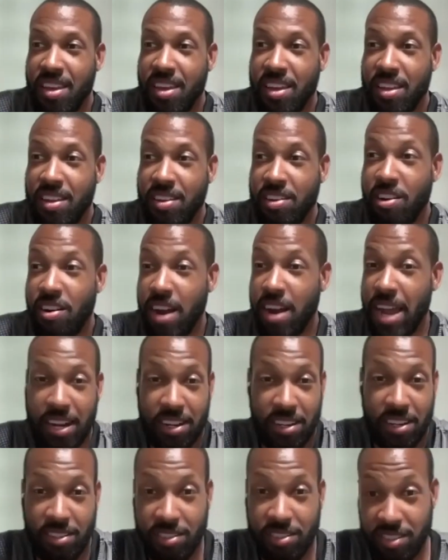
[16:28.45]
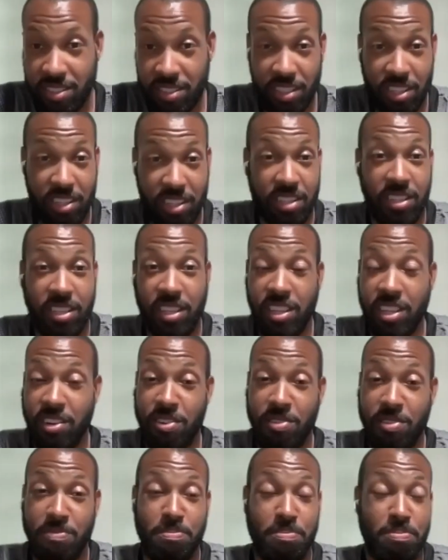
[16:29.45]
and our actors, luckily
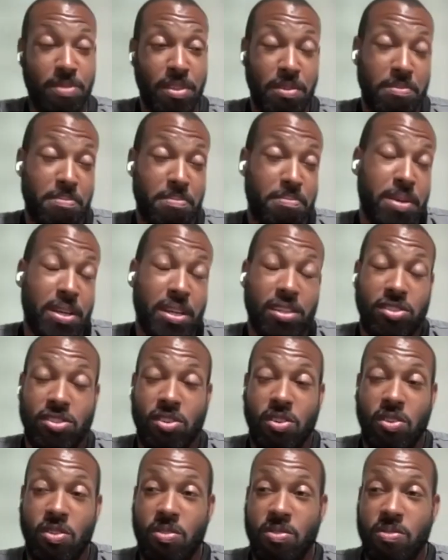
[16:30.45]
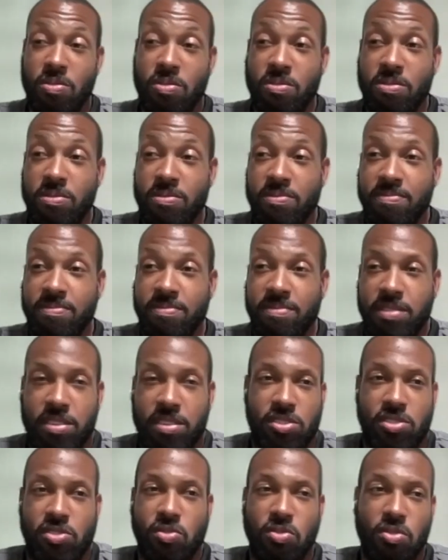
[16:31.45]
them being so
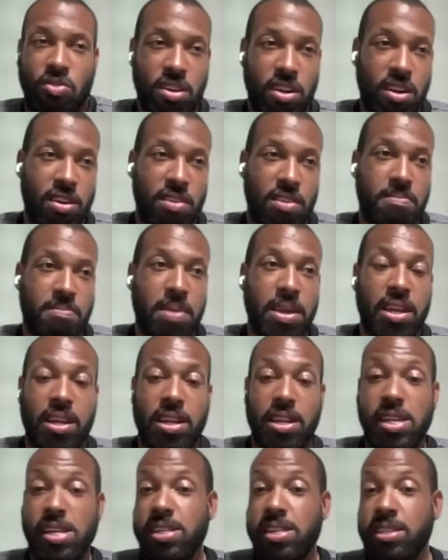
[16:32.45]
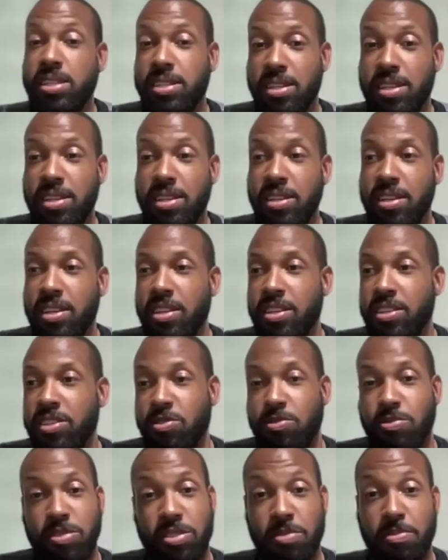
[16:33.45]
extraordinary, made it easy.
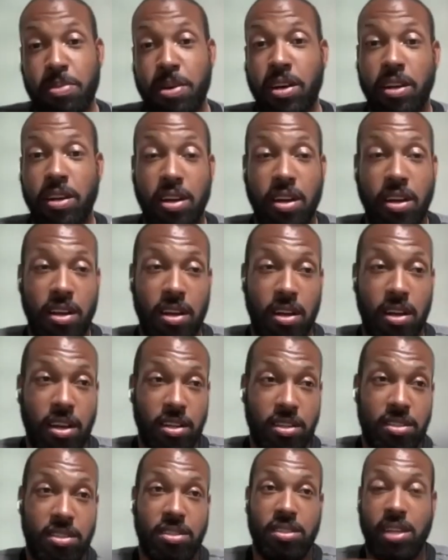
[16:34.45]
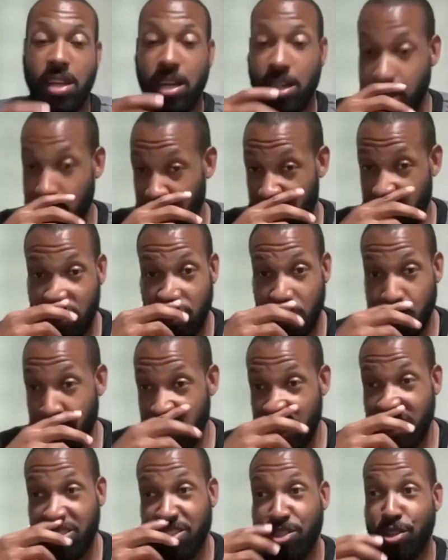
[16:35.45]
So it was just about us as technicians
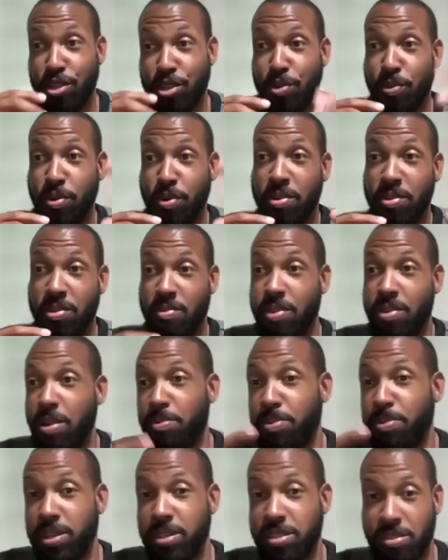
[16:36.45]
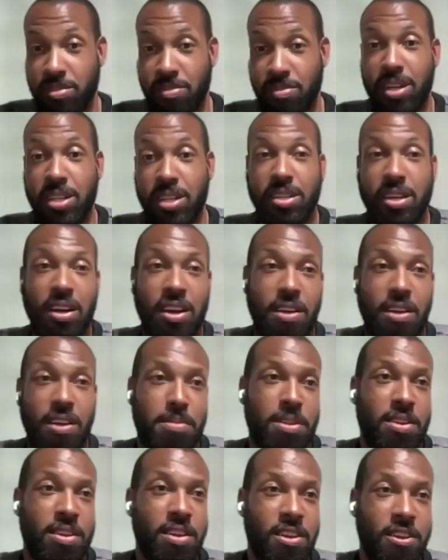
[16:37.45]
making sure that we were in the right place at the right
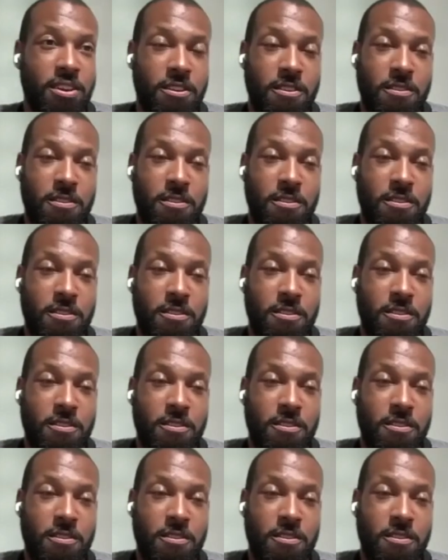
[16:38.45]
time. And,